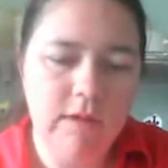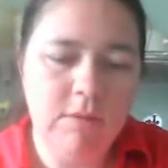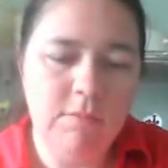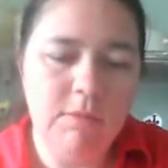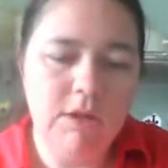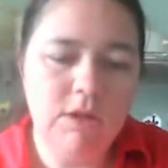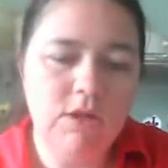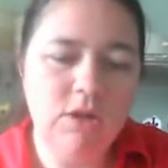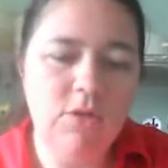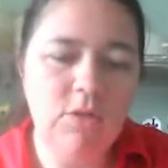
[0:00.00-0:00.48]

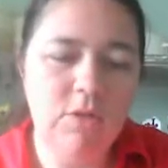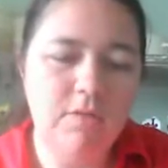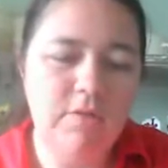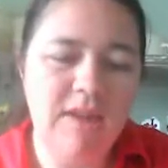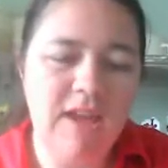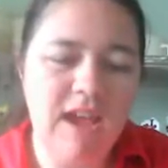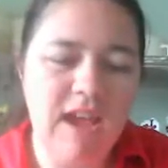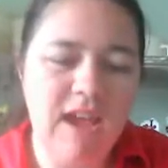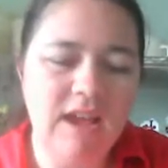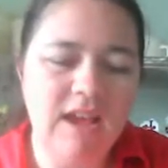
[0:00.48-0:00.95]
make sure you don't have
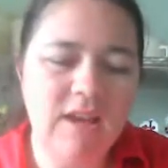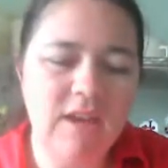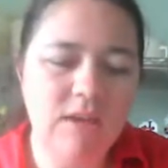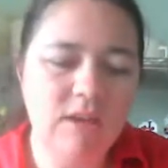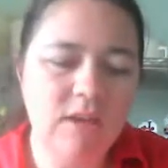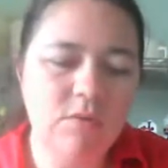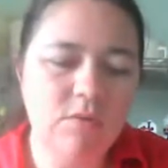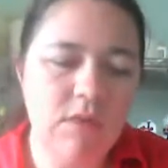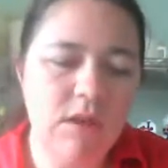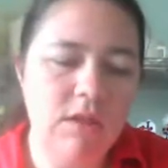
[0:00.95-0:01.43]
any
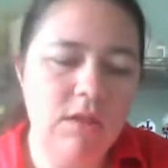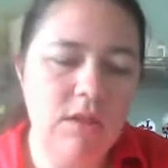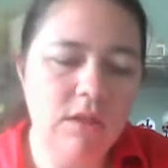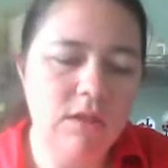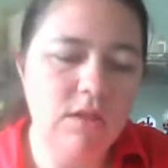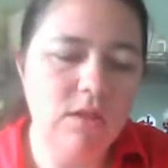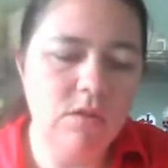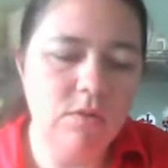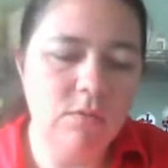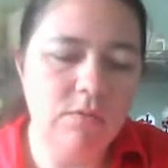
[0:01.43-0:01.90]
hangnails or anything
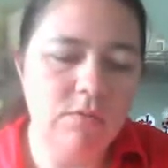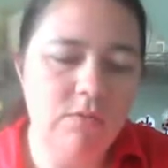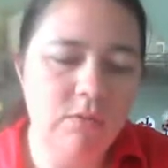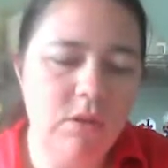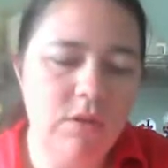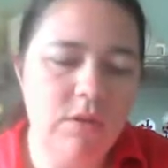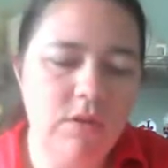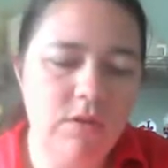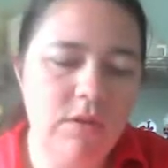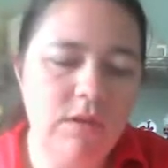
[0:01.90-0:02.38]
too before
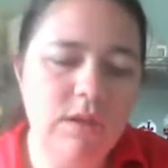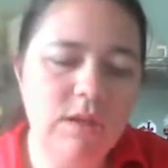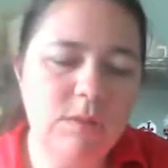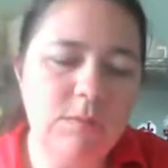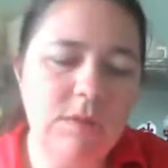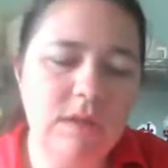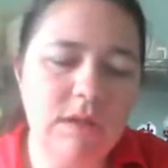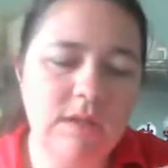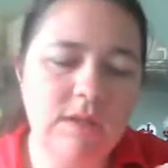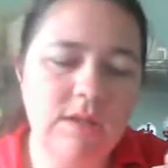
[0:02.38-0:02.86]
you do this,
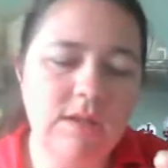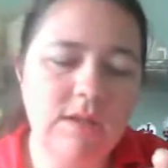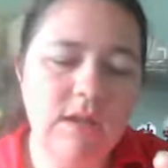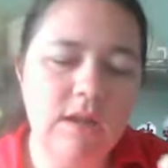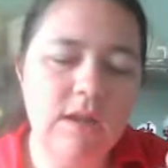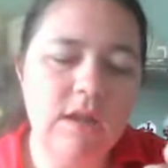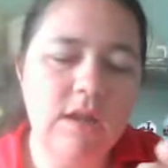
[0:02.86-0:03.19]
because